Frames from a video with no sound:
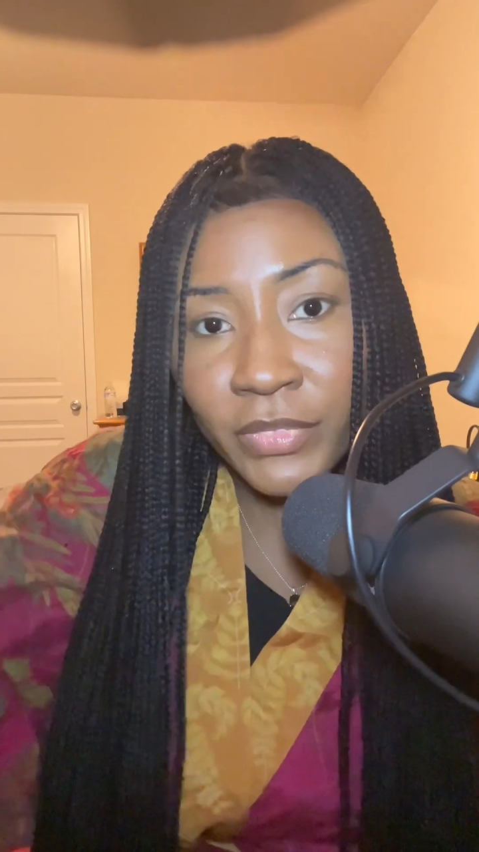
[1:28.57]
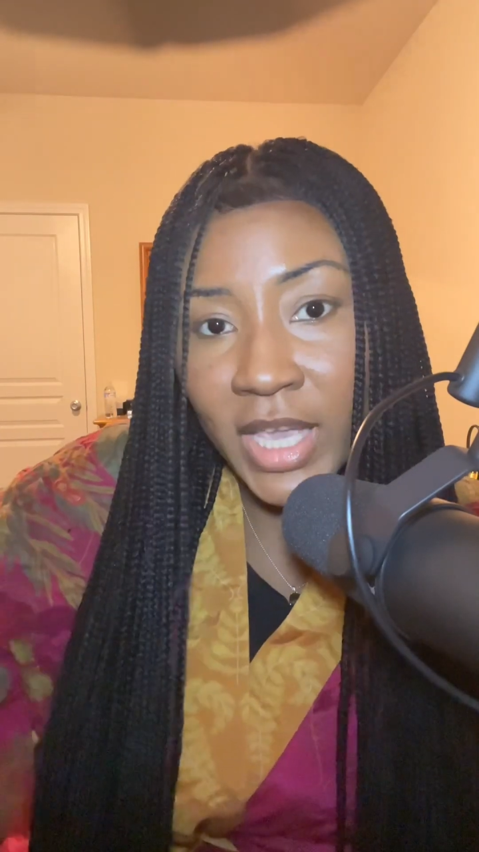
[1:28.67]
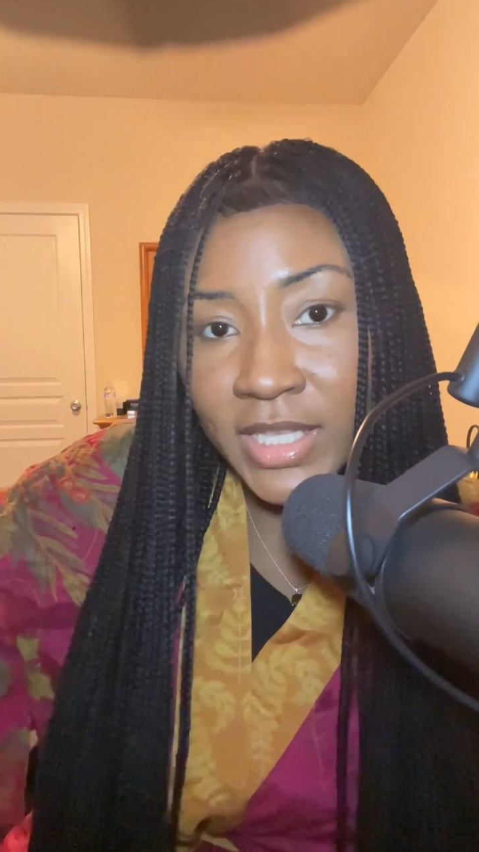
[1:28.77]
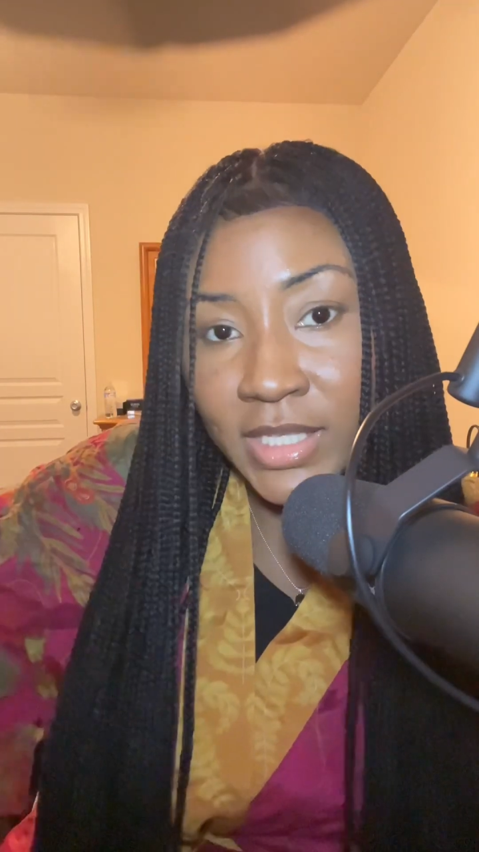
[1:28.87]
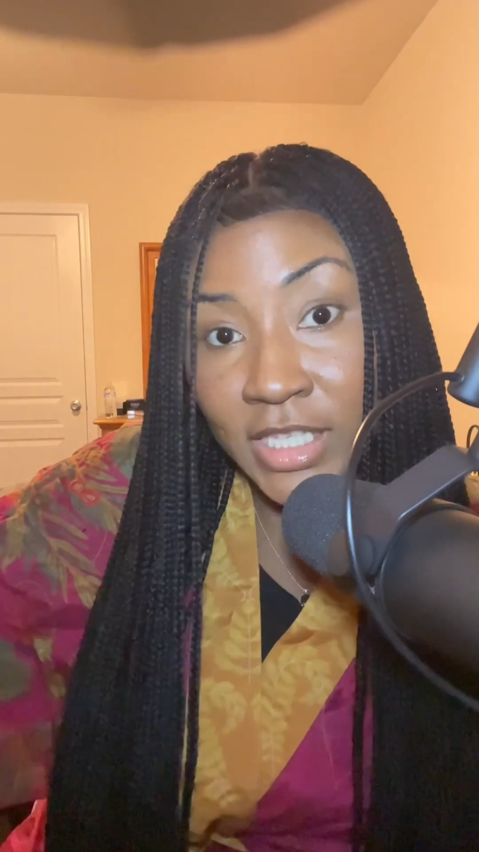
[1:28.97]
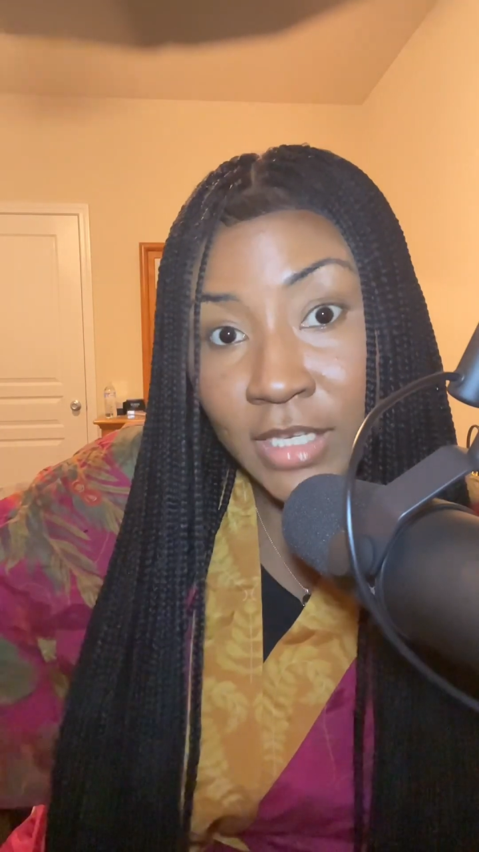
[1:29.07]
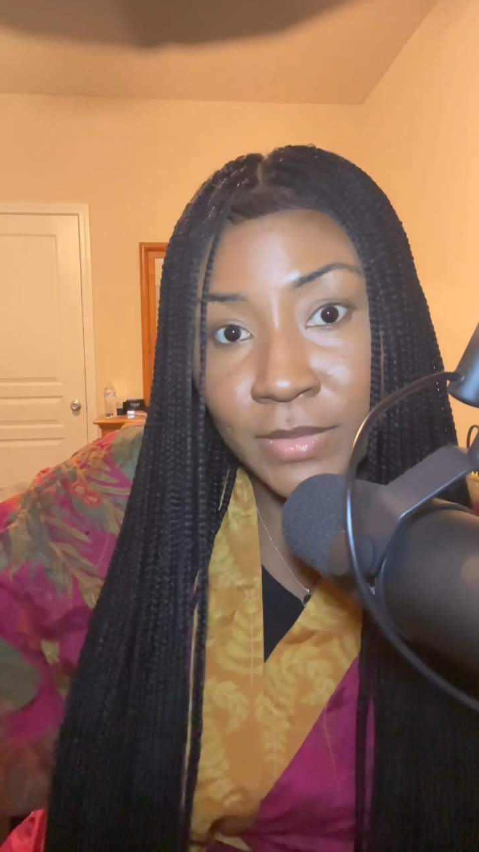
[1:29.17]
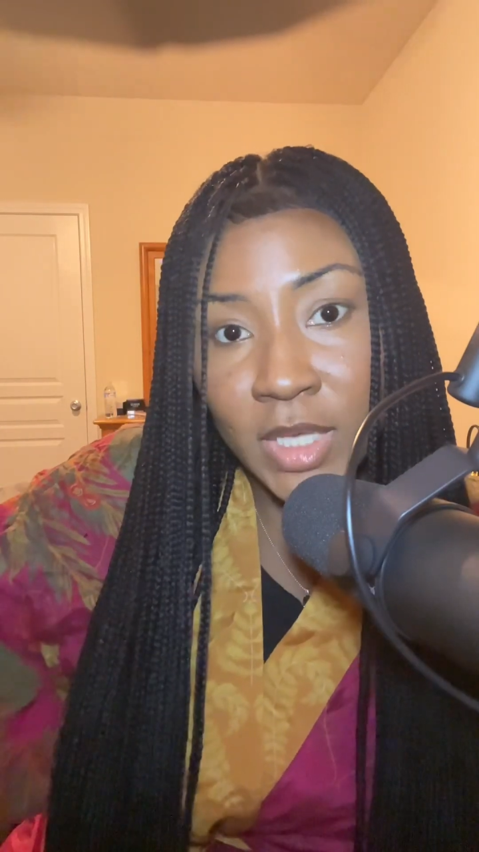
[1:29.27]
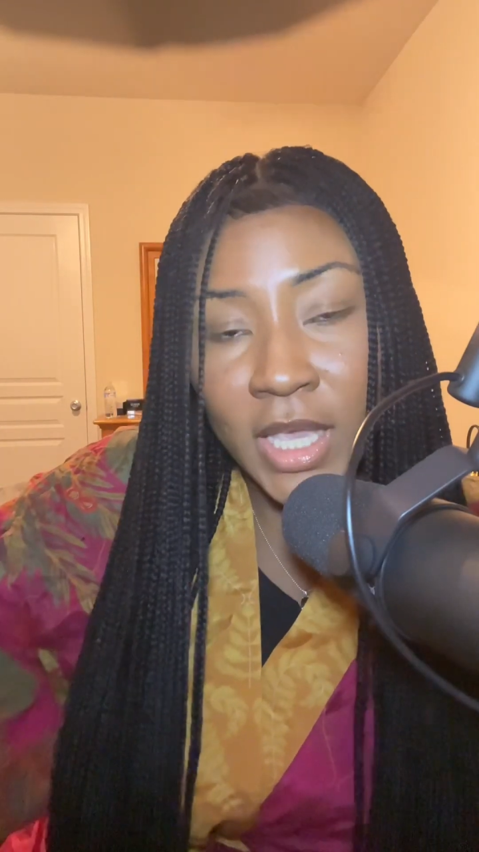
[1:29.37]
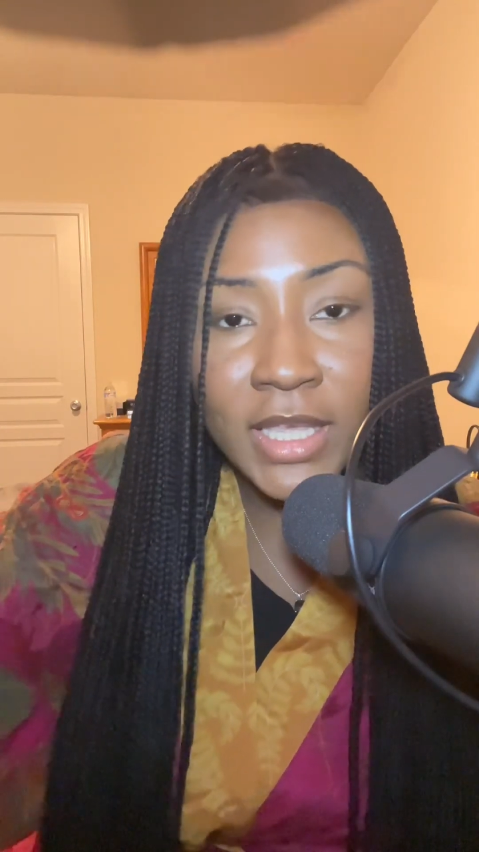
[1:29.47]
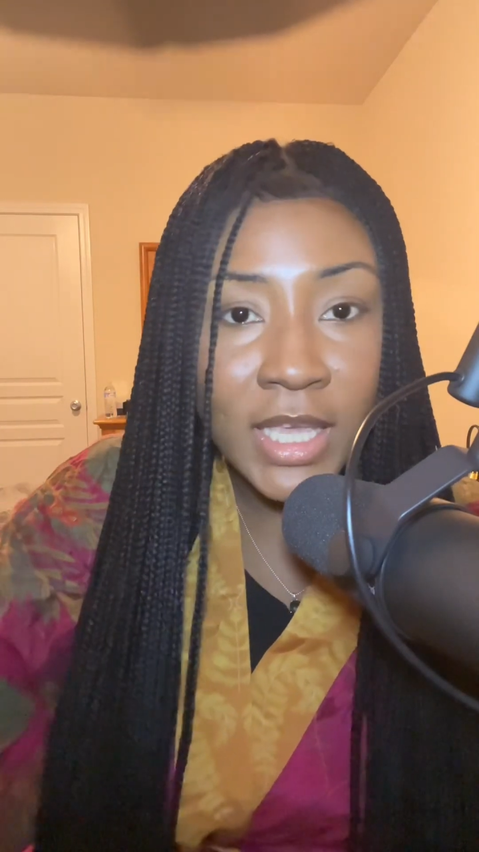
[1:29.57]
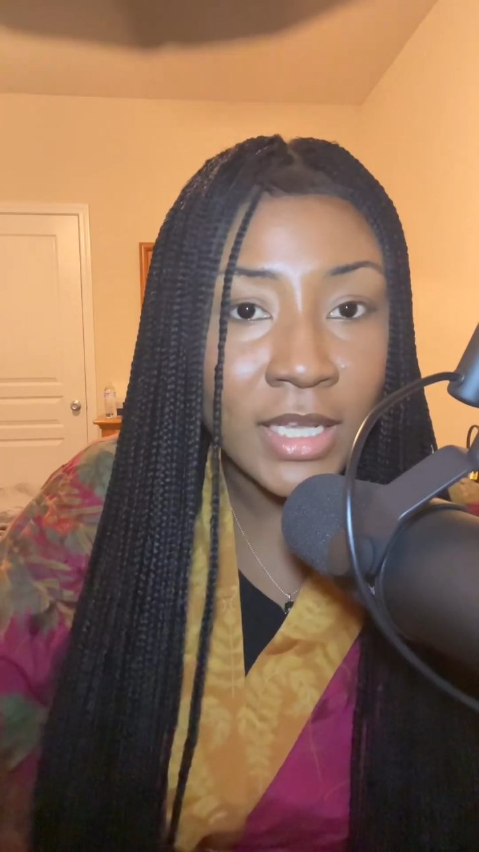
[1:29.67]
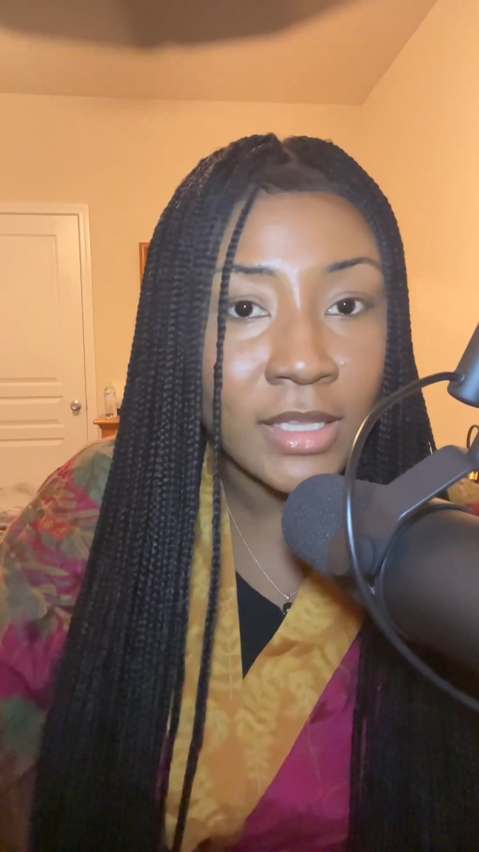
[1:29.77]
as a team and getting